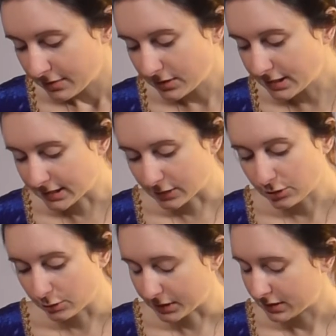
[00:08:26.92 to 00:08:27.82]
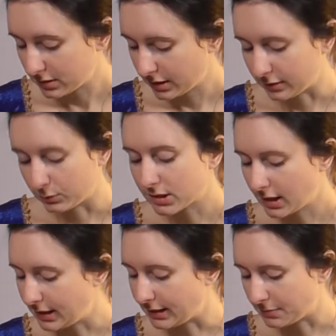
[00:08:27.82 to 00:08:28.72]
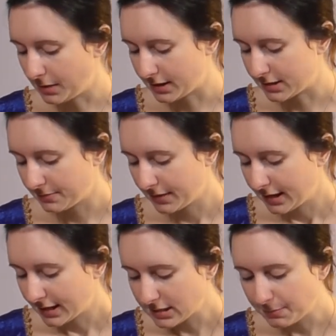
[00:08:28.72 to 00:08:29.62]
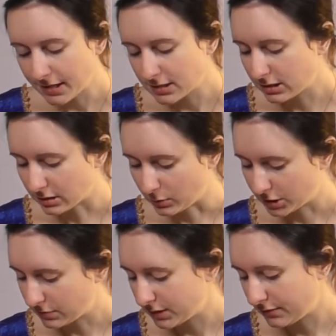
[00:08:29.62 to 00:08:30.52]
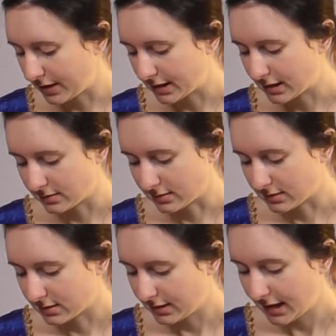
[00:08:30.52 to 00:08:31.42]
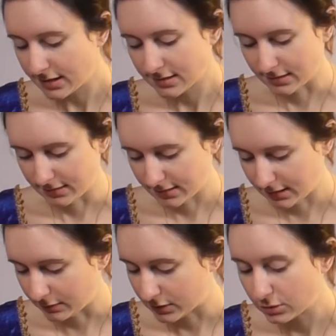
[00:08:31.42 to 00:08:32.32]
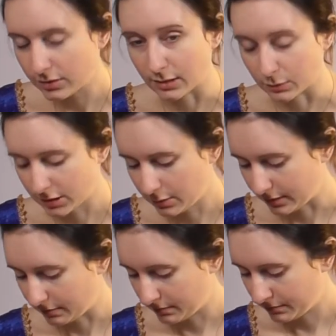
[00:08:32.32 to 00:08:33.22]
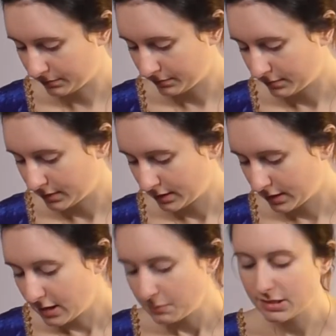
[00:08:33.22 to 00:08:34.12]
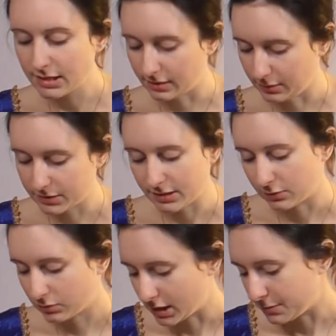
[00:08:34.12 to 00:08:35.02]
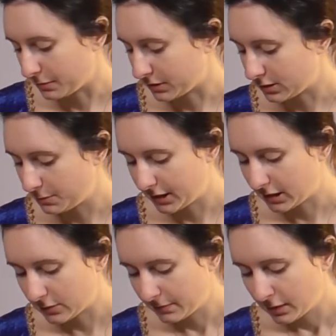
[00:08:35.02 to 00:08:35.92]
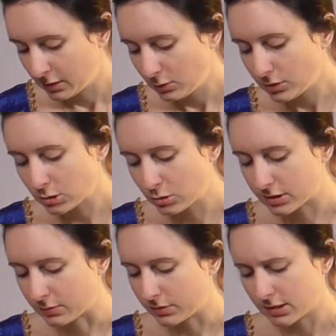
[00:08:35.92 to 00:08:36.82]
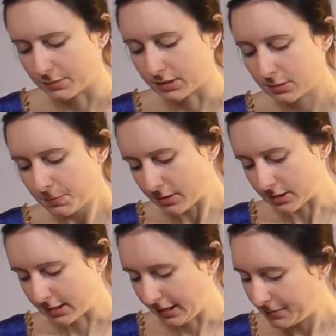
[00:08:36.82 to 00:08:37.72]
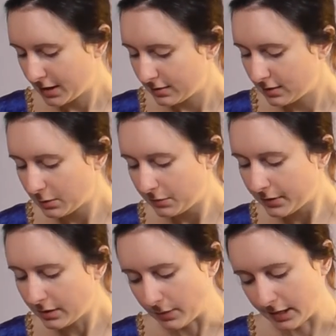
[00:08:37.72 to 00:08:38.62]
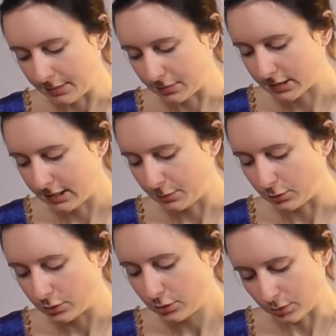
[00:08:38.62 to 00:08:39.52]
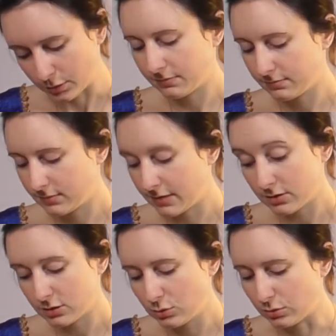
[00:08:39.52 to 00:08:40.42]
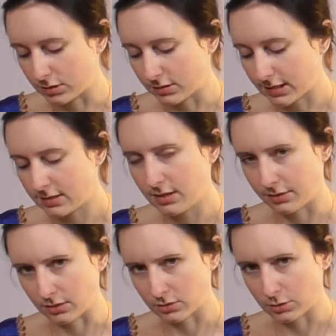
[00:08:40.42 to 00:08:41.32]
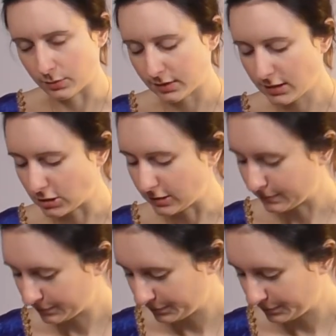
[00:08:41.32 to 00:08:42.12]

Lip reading: The dinner, too, in its turn, was highly admired, and he begged to know which of his fair cousins the excellency of its cooking was owing. But here he was set right by Mrs. Bennet, who assured him with some asperity that they were very well able to keep a good cook, and that her daughters had nothing to do in the kitchen.